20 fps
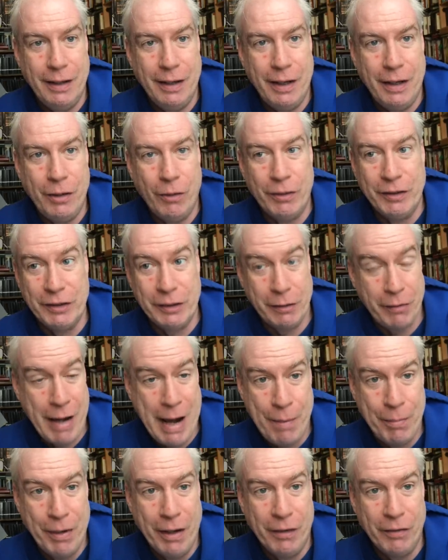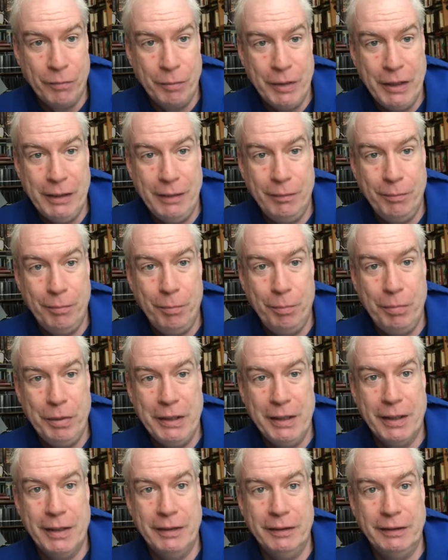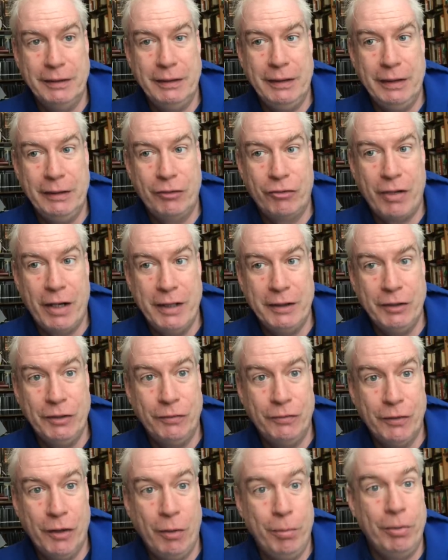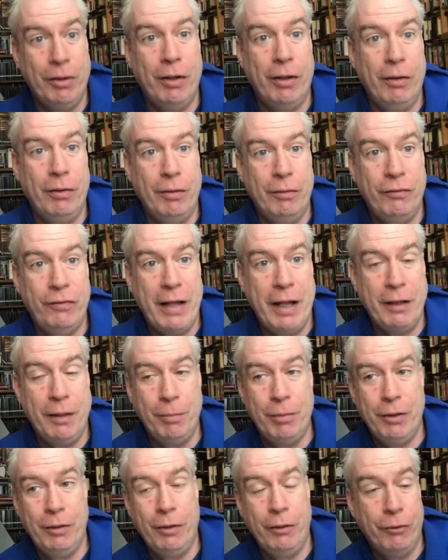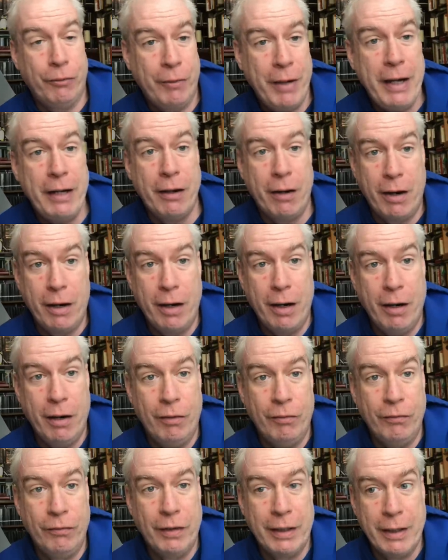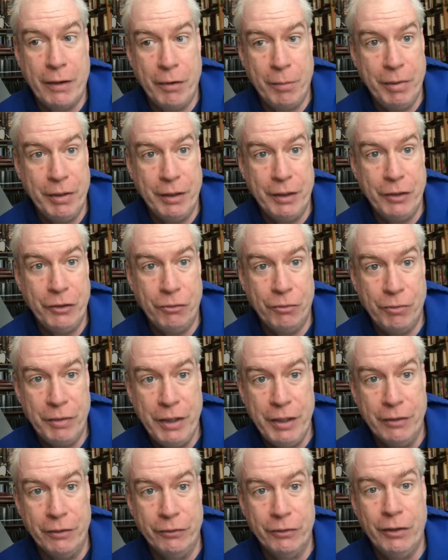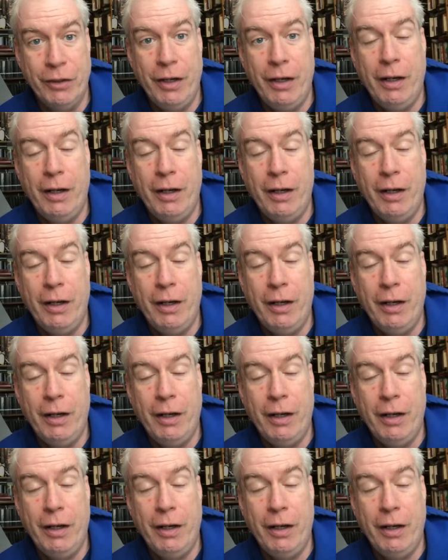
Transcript: annoys the crap out of me because it tries to below, fly below the radar of accountability to readers.